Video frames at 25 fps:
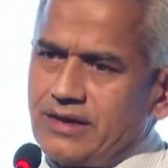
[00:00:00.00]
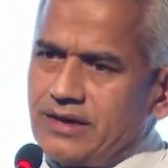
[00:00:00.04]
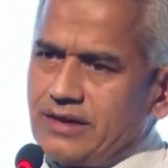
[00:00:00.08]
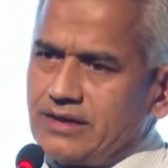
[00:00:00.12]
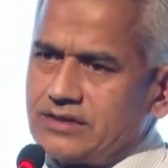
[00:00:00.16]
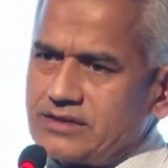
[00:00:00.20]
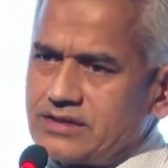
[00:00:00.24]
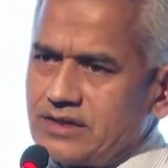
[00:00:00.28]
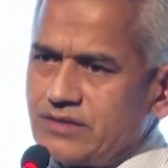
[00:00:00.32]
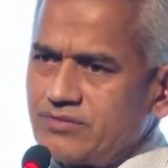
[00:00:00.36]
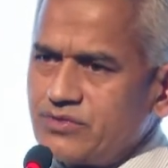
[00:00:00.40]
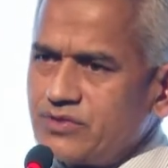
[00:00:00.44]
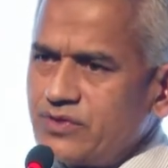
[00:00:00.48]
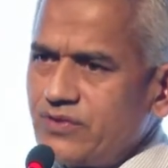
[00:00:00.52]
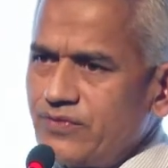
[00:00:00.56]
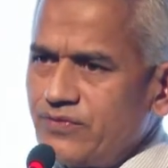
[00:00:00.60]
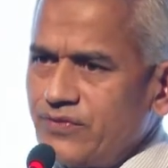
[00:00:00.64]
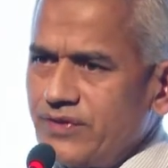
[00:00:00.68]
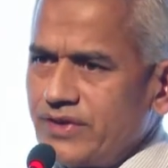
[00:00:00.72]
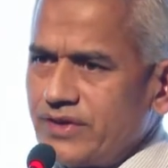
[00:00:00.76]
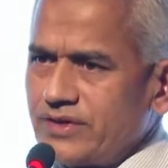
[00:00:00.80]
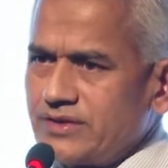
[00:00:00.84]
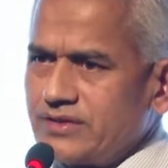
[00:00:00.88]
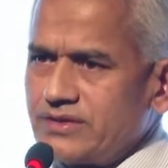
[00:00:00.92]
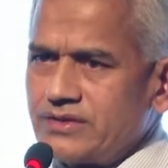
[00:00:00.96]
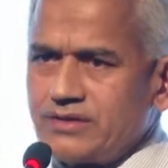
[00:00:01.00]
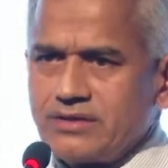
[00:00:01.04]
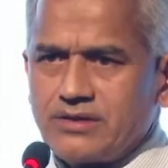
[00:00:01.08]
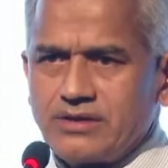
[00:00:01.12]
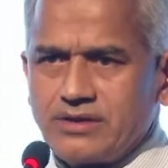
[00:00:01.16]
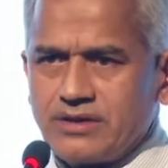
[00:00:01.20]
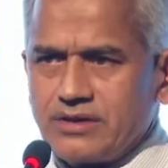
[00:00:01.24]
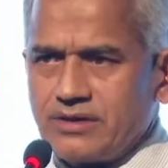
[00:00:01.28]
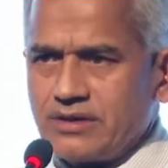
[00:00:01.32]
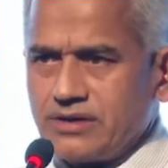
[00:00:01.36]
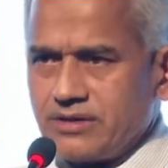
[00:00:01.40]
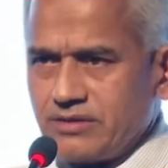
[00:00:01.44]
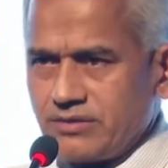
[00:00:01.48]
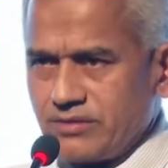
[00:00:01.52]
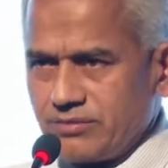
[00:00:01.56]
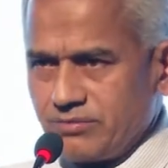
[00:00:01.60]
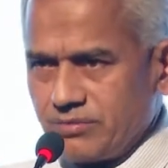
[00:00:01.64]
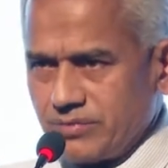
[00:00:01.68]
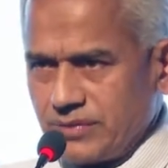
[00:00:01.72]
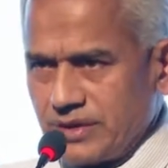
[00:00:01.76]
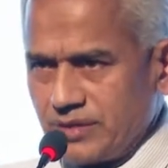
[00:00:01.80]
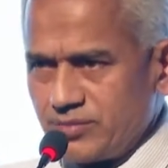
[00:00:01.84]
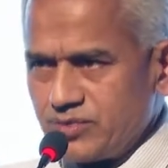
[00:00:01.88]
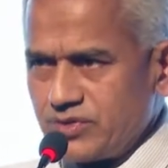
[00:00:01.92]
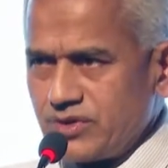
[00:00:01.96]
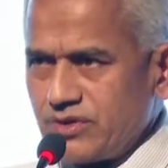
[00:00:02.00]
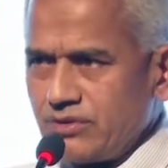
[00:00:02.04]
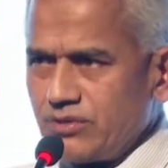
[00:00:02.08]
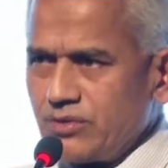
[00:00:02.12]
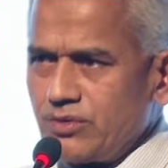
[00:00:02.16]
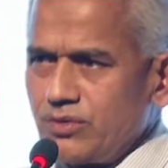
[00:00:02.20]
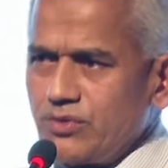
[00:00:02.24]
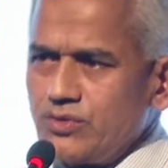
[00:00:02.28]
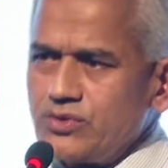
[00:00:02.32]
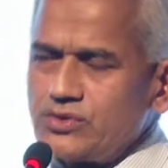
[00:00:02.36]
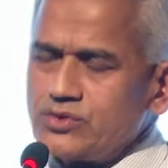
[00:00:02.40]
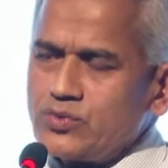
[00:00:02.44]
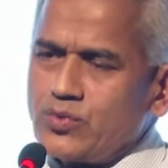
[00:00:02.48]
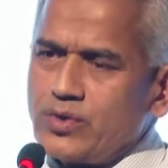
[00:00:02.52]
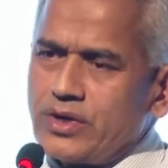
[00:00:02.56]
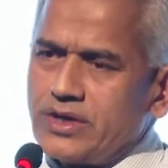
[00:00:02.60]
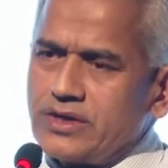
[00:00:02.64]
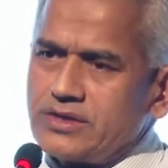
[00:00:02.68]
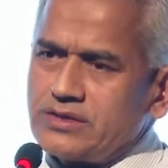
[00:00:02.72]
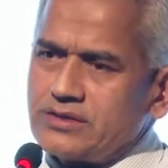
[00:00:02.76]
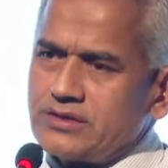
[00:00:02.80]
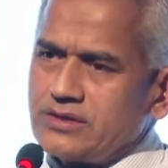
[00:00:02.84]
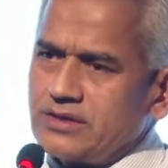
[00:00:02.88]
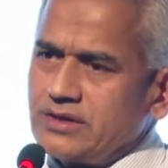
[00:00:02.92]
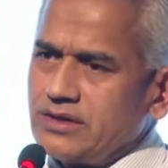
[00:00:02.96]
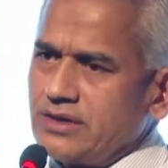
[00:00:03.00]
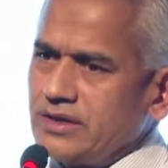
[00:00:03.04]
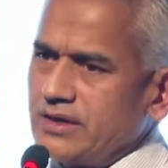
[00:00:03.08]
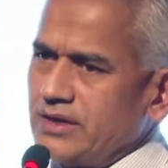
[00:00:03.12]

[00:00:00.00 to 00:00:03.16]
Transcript: it keeps you fit, it helps you lose weight,